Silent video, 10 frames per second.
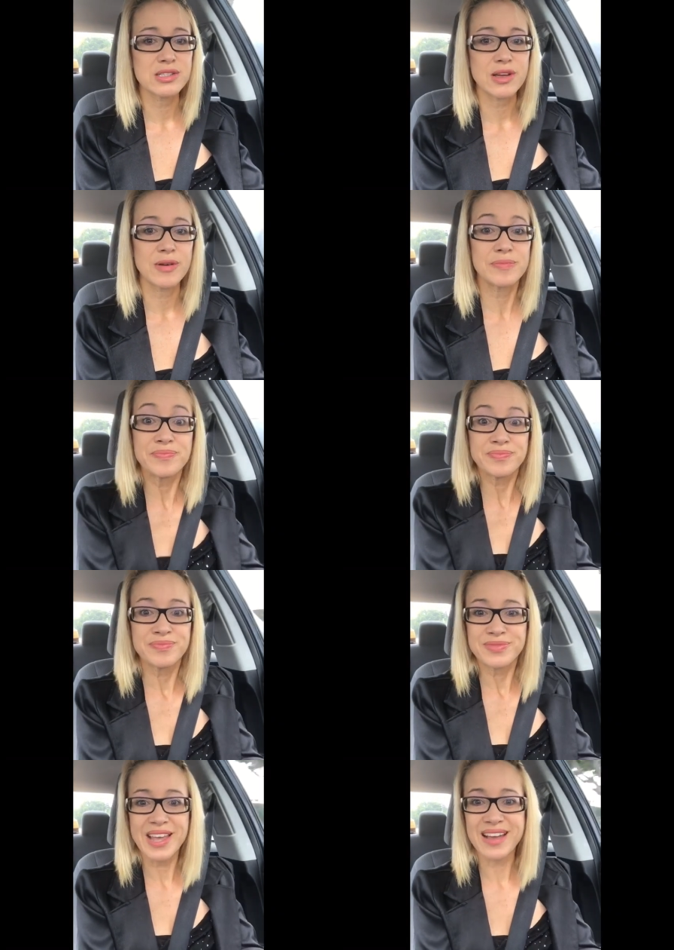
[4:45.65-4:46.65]
So
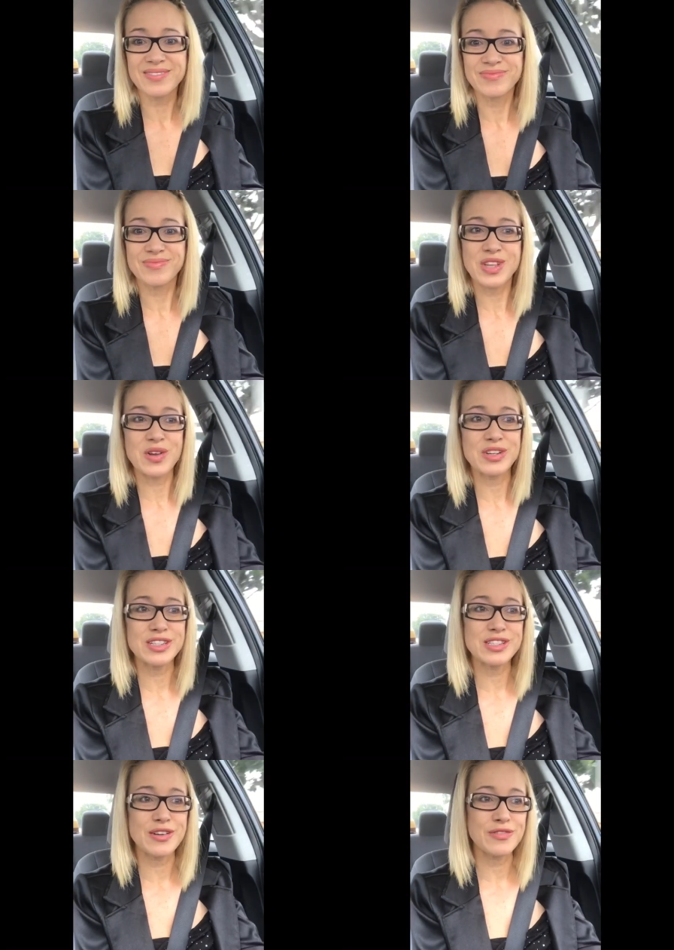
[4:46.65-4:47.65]
yeah, it's all
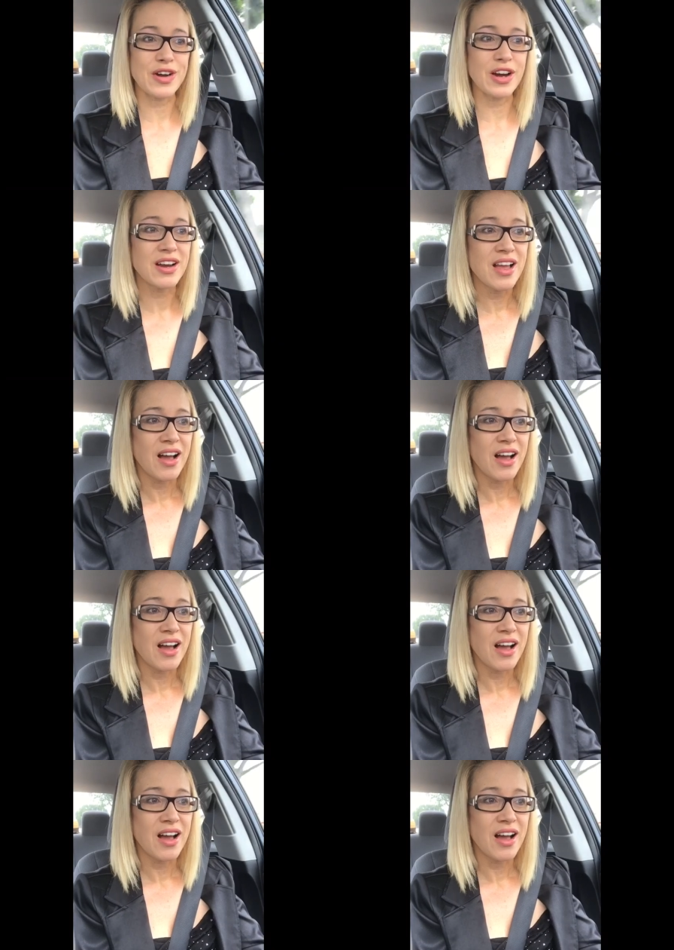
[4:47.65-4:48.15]
good so far.